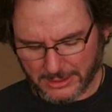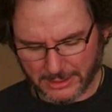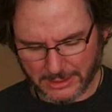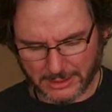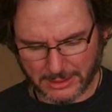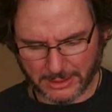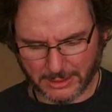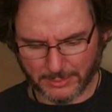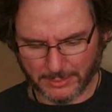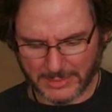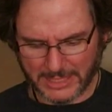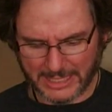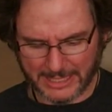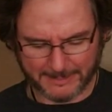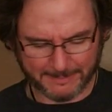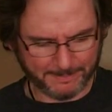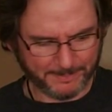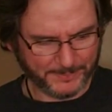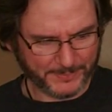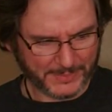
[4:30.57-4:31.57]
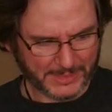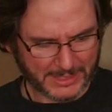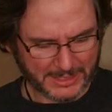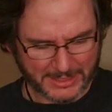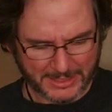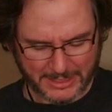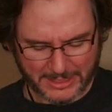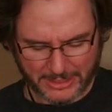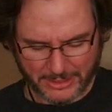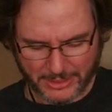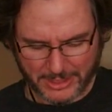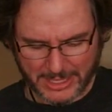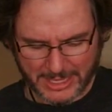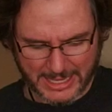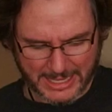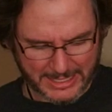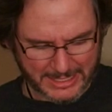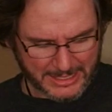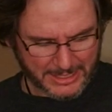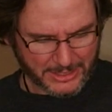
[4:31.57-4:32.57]
Oh man.
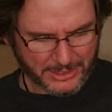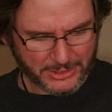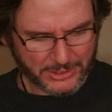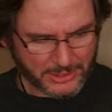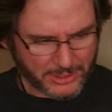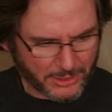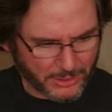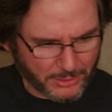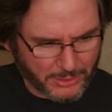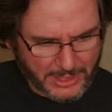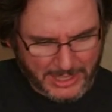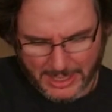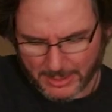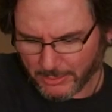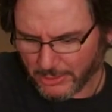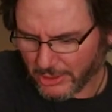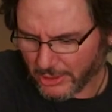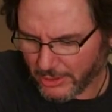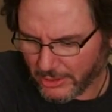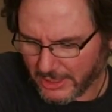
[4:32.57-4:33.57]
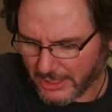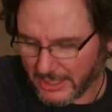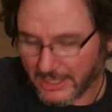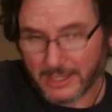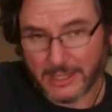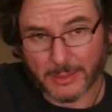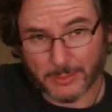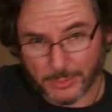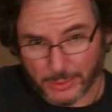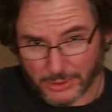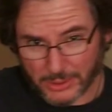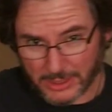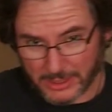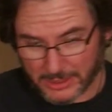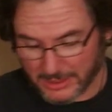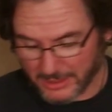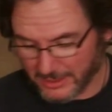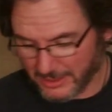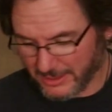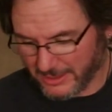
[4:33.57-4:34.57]
Okay, so I'm going to go ahead and
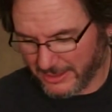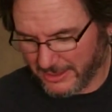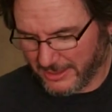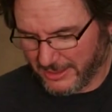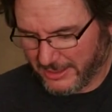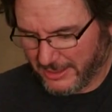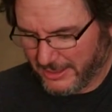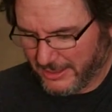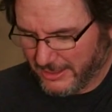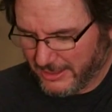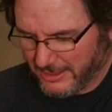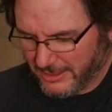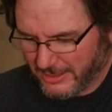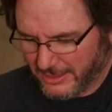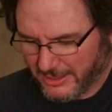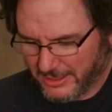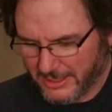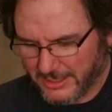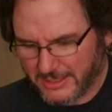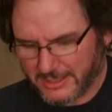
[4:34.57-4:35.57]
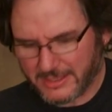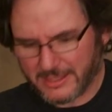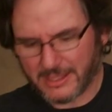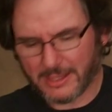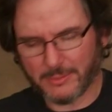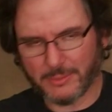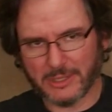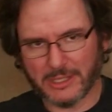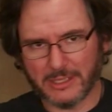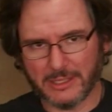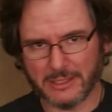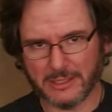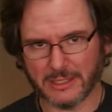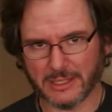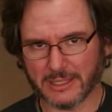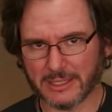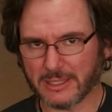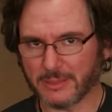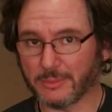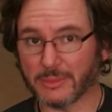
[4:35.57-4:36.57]
put this Sigma
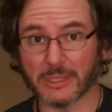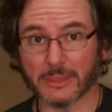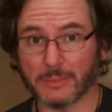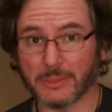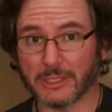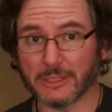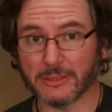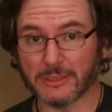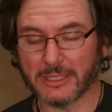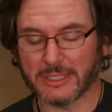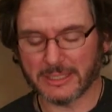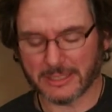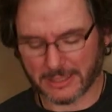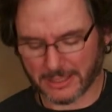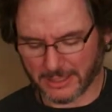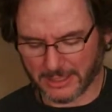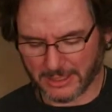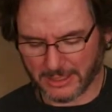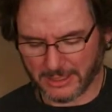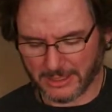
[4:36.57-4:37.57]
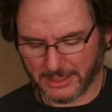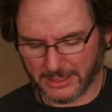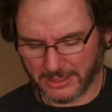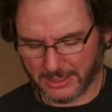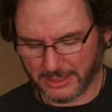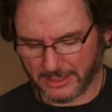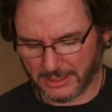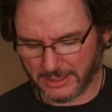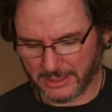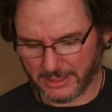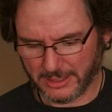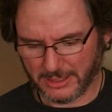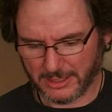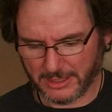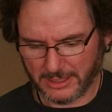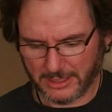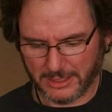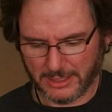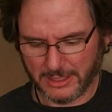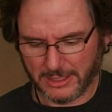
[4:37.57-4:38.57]
19mm lens on it.
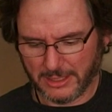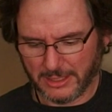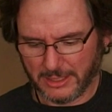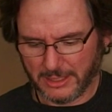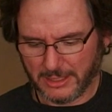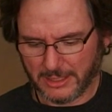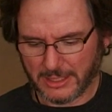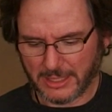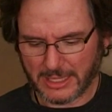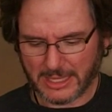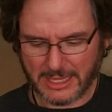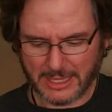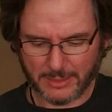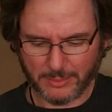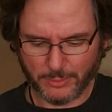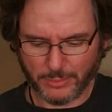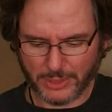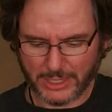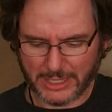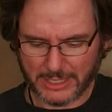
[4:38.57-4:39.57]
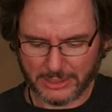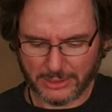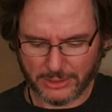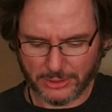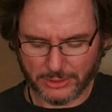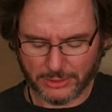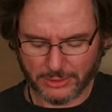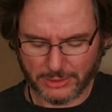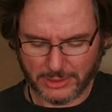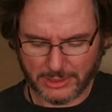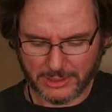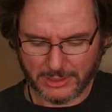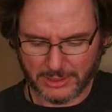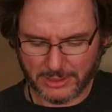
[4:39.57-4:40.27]
Again, brand new.